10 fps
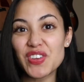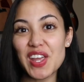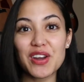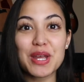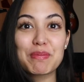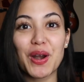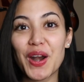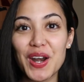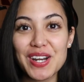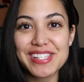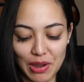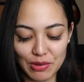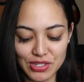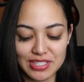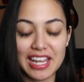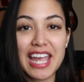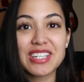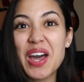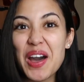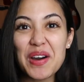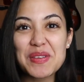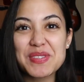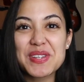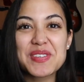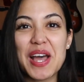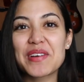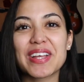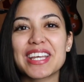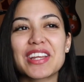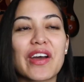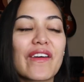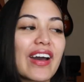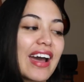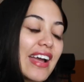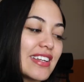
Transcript: you carry a purse so i was just like i know i'm so dumb like you know i,